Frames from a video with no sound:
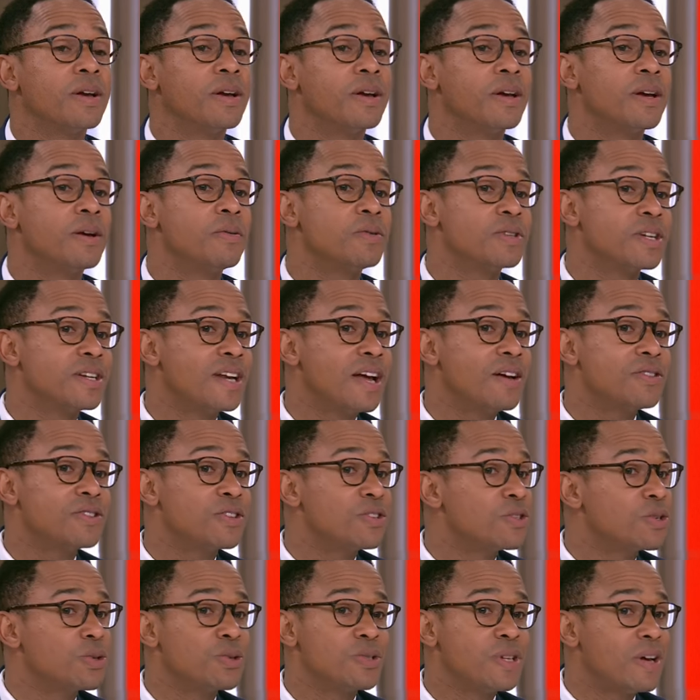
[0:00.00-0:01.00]
It was um,
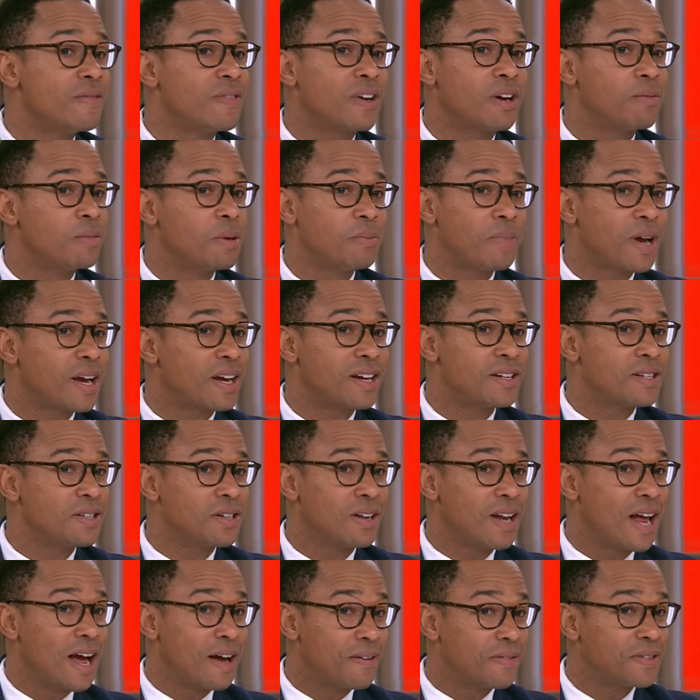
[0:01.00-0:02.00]
announced that she was never coming back
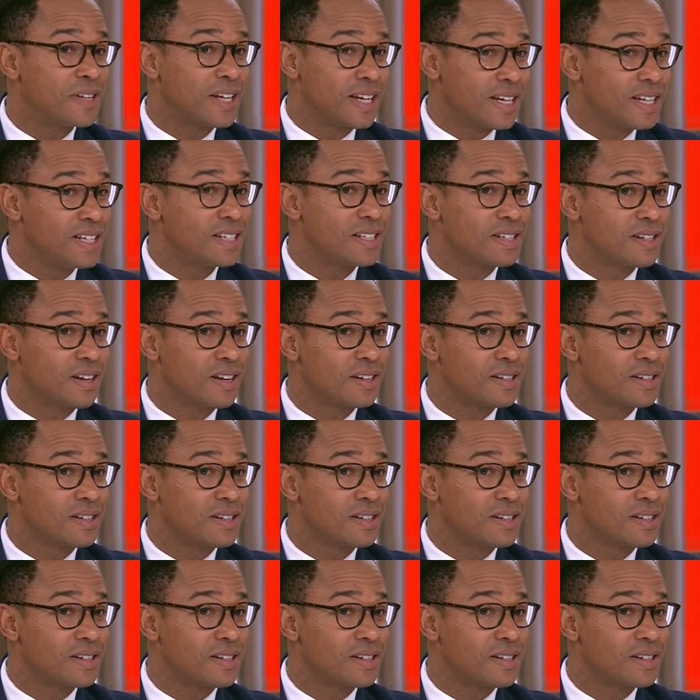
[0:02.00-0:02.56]
until after Easter.